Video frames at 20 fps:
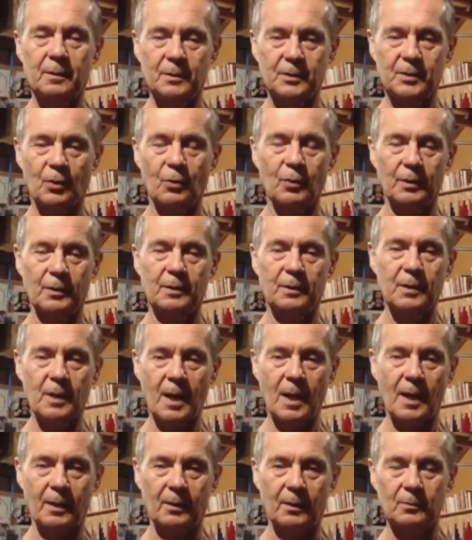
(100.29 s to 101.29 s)
He's going
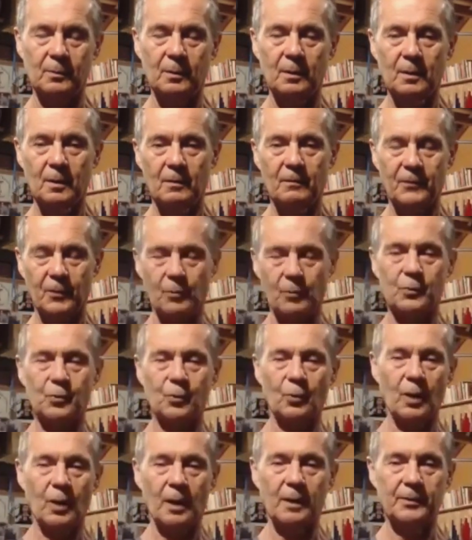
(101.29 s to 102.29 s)
down from
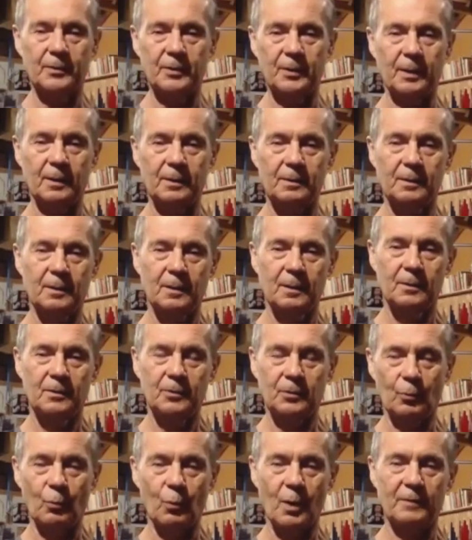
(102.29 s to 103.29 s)
200
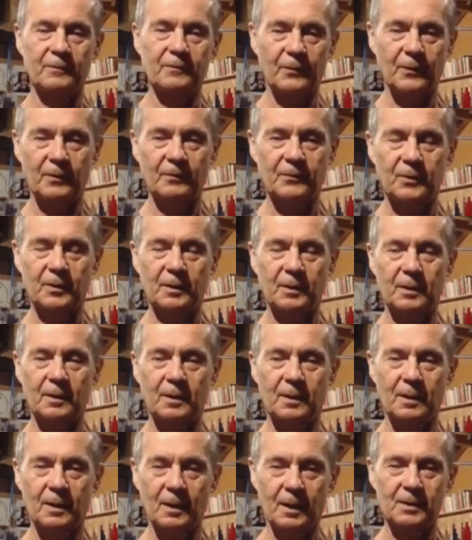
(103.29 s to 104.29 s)
to
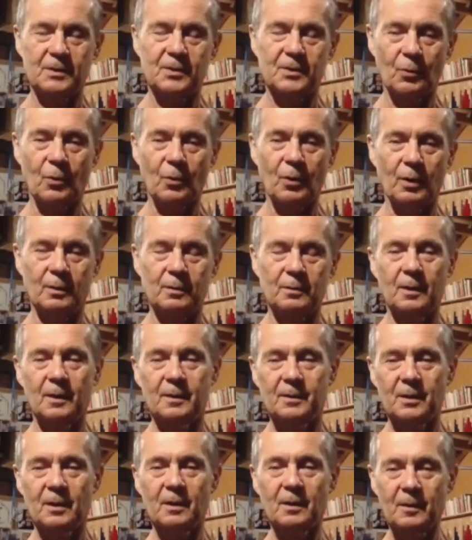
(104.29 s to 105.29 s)
150 and so on
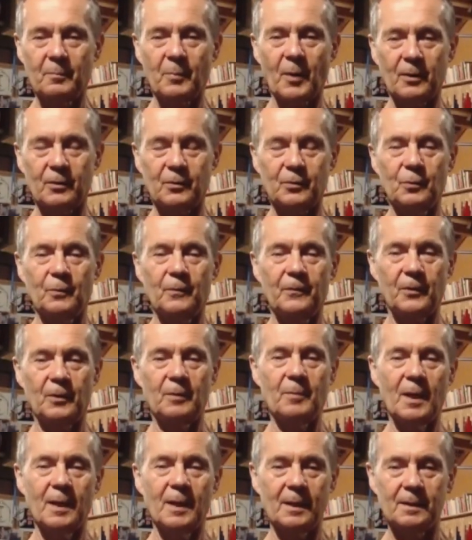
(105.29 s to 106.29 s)
until about 2-3
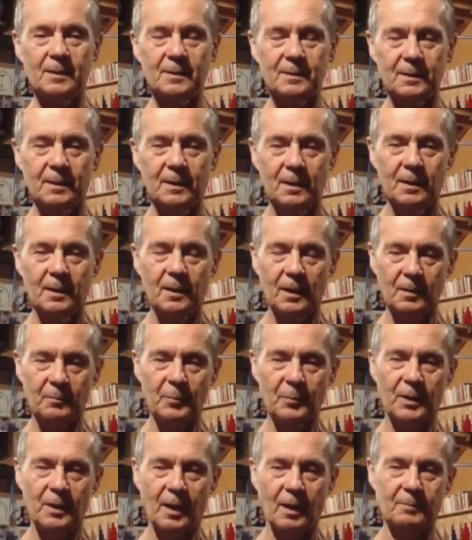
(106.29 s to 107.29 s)
minutes, it
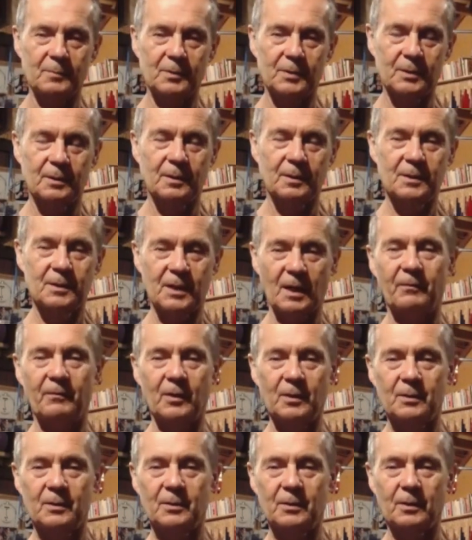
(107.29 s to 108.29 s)
becomes
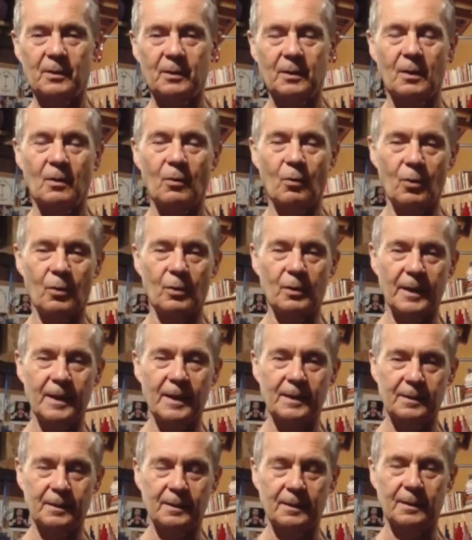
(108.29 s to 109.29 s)
70 or
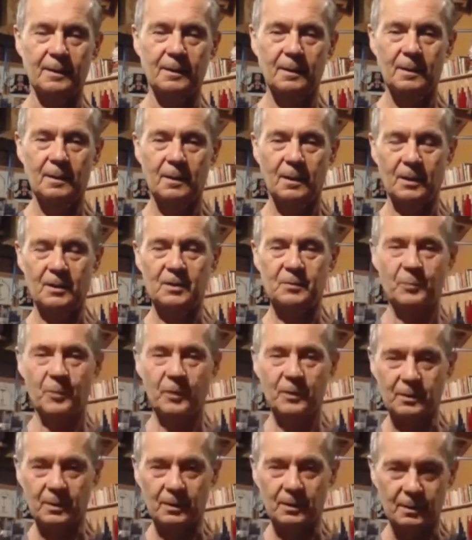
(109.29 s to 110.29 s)
80, and
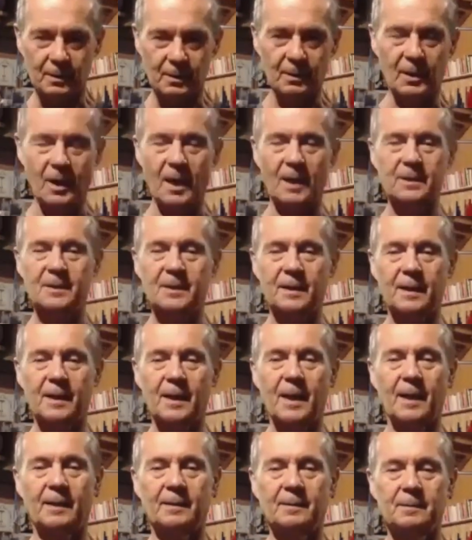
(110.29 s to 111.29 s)
sprinter runs
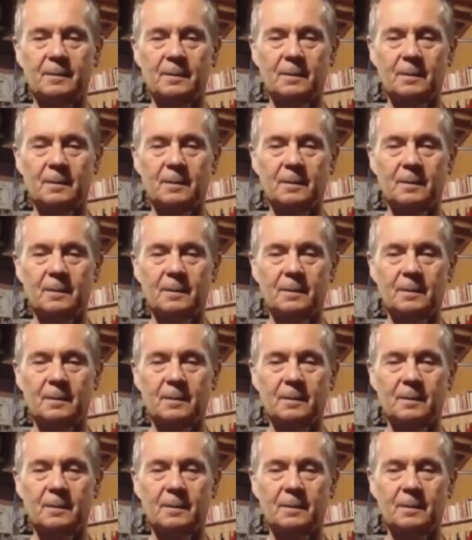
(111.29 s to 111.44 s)
again,